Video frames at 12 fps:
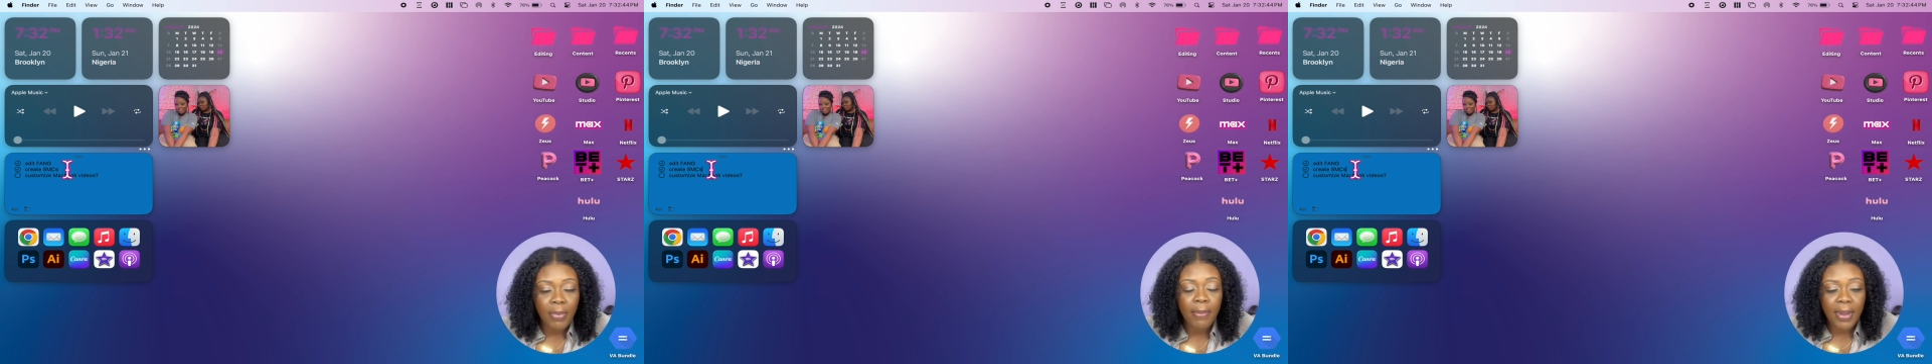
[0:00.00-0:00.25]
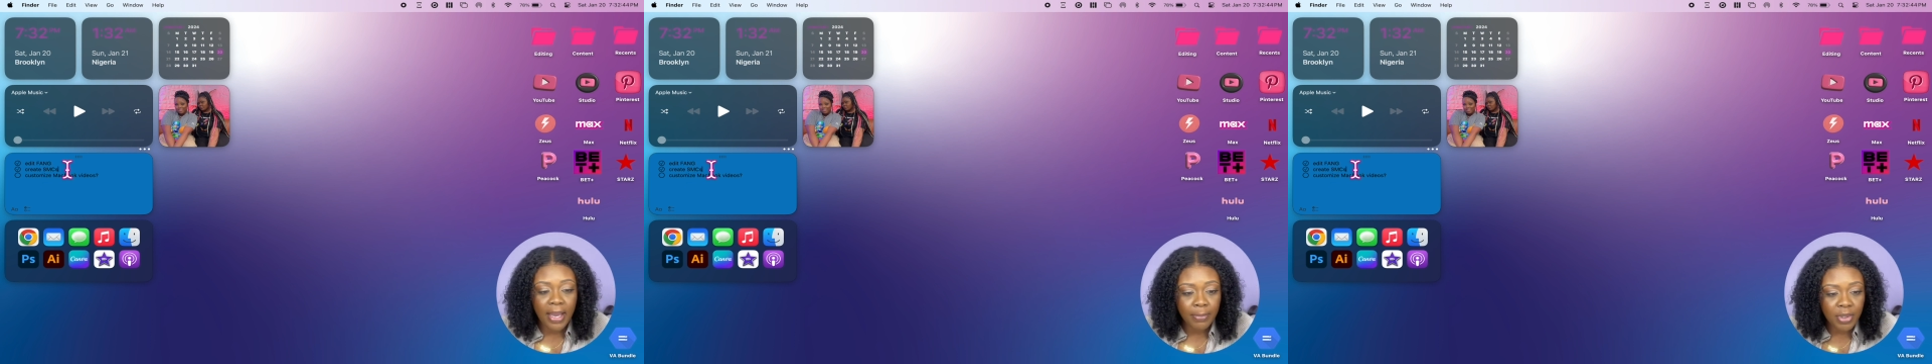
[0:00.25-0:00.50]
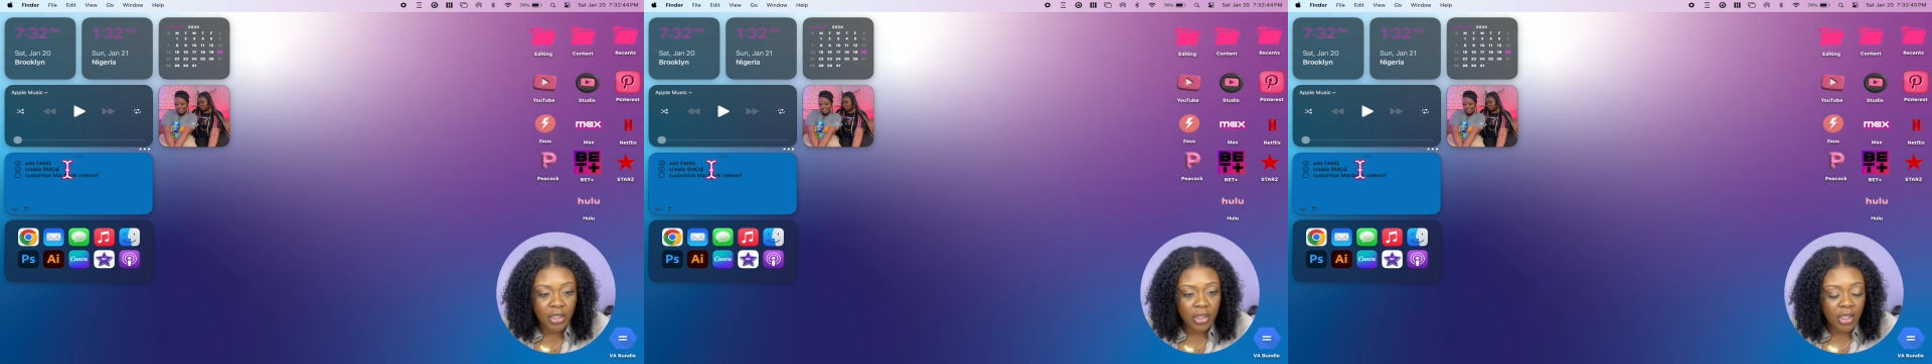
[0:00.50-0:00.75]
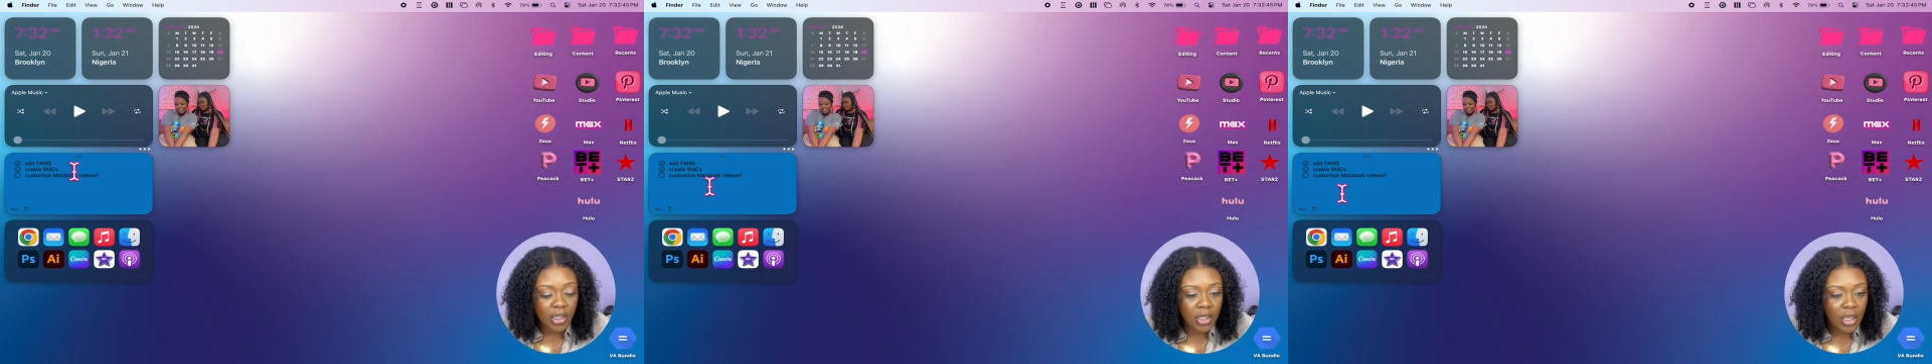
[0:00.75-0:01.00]
my MacBook,
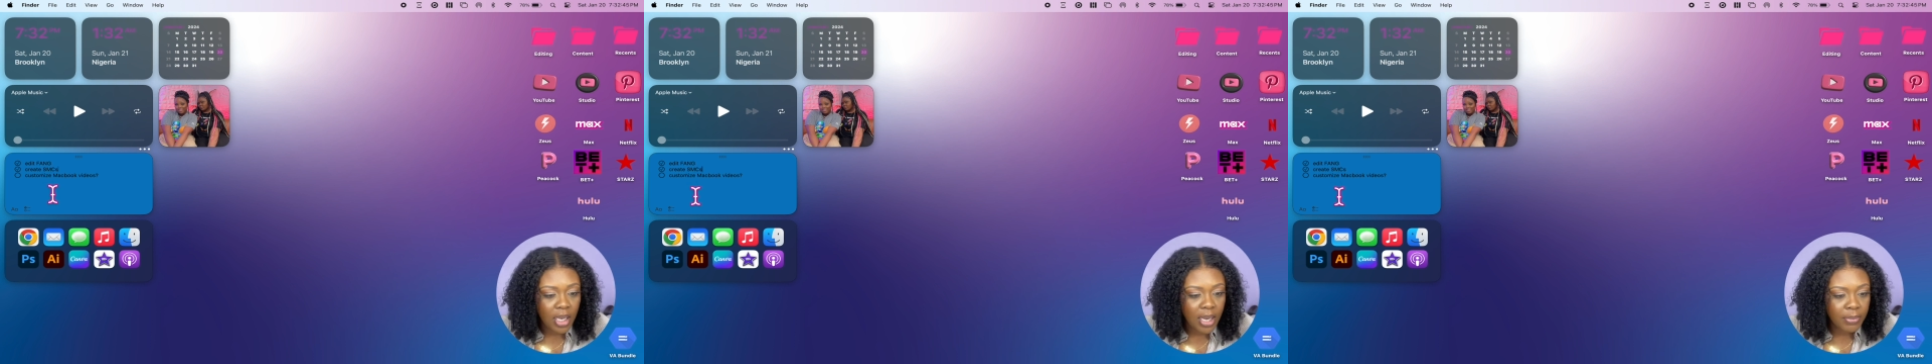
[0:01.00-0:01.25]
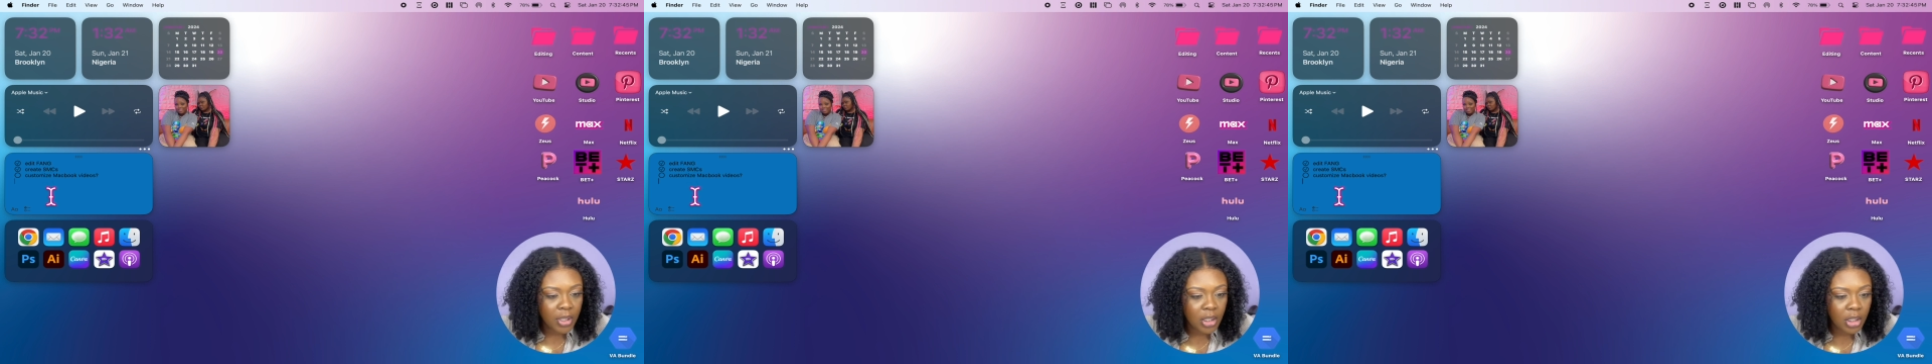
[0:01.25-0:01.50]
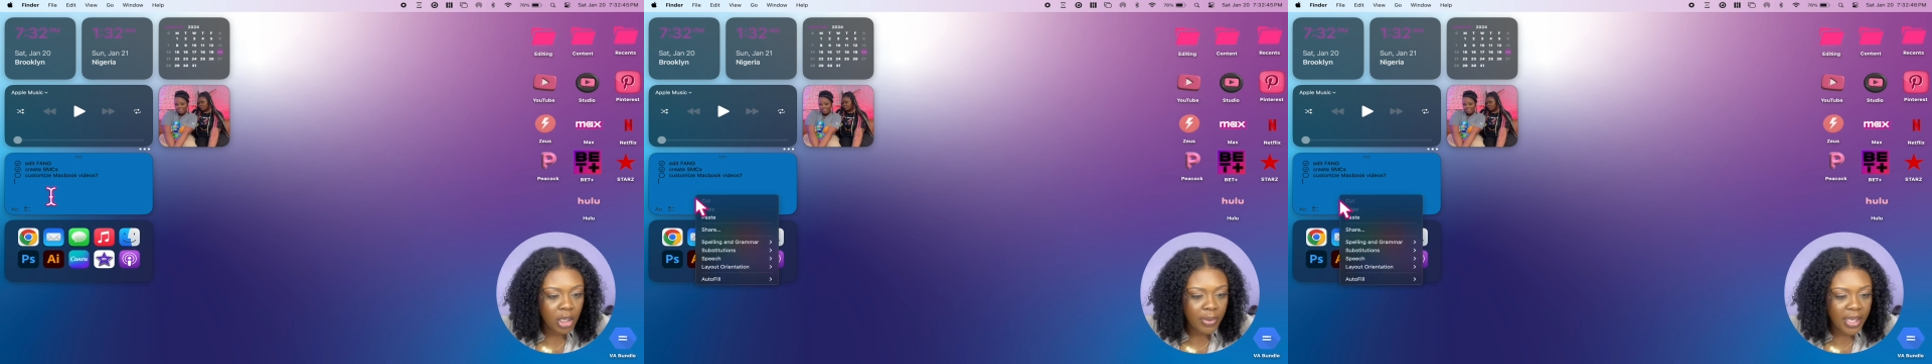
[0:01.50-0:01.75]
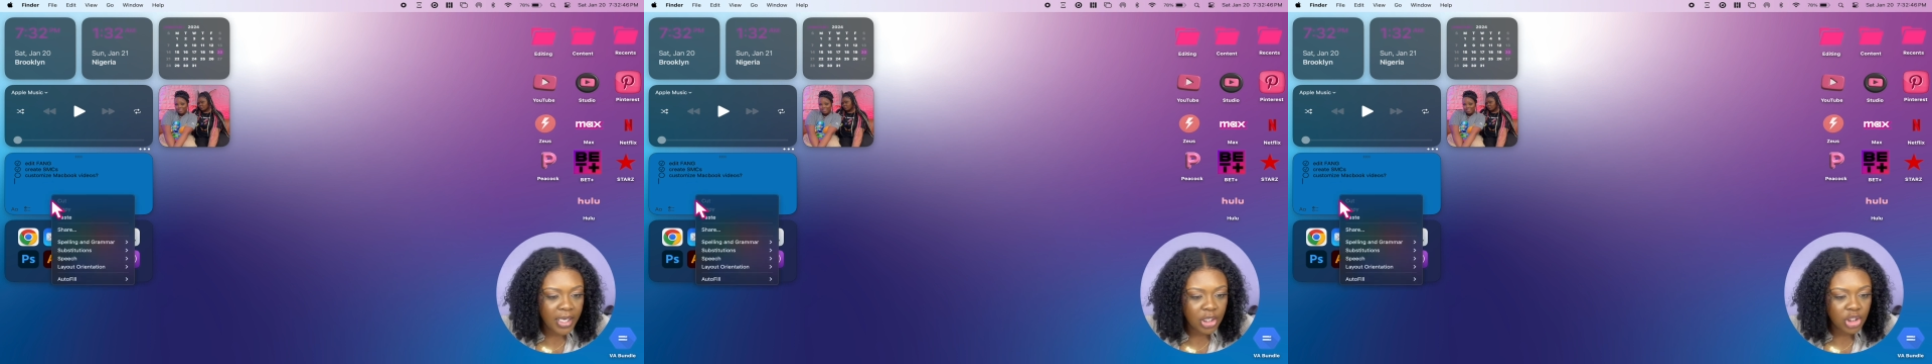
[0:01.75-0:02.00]
I'm going to go
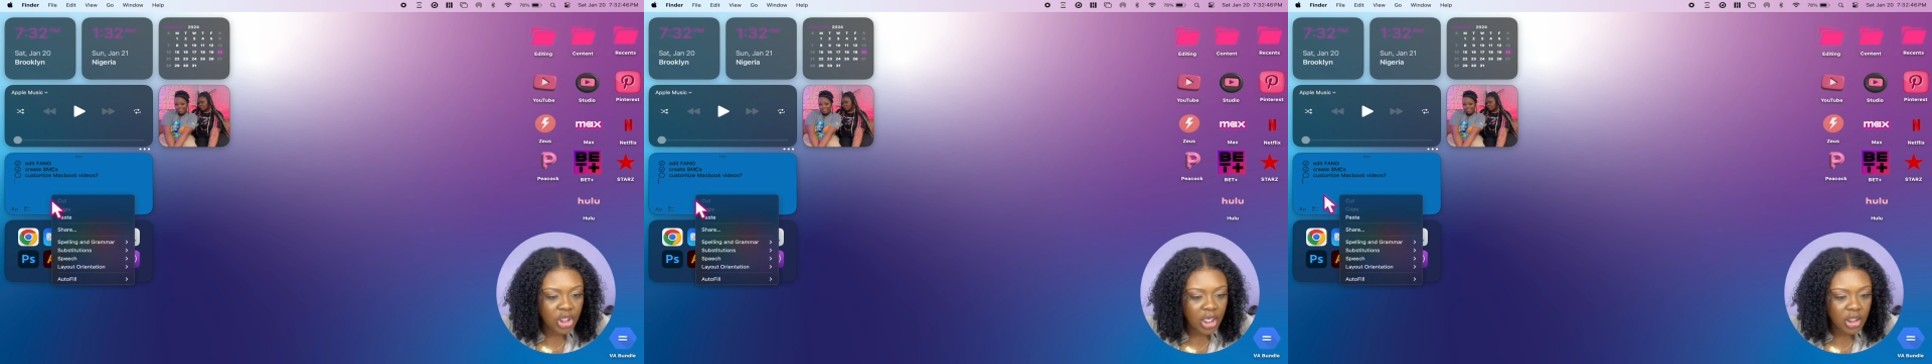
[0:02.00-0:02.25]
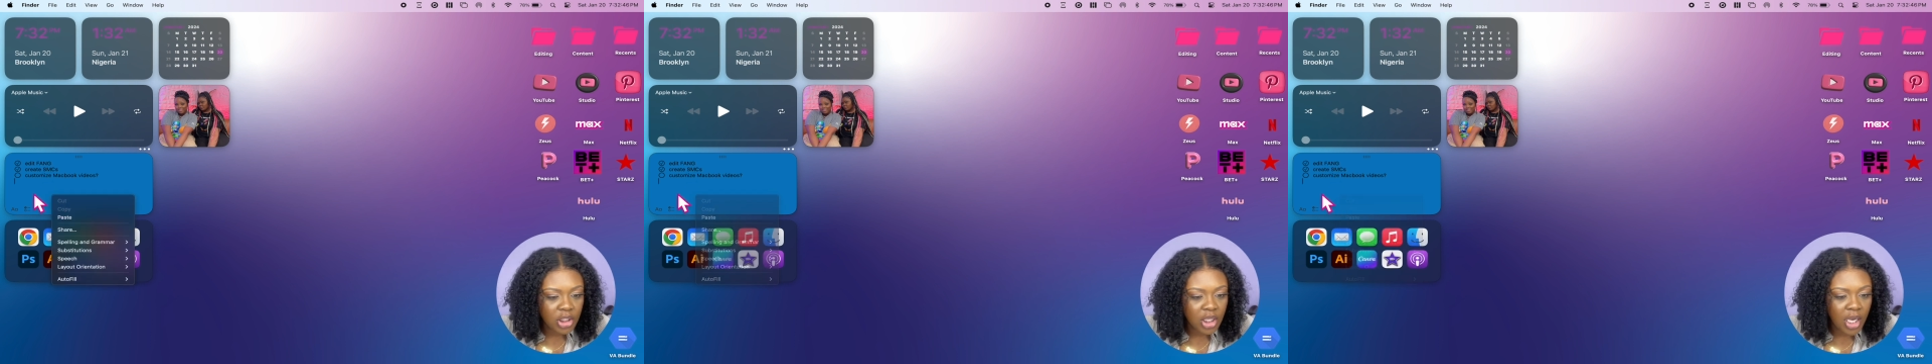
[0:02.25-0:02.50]
ahead and change the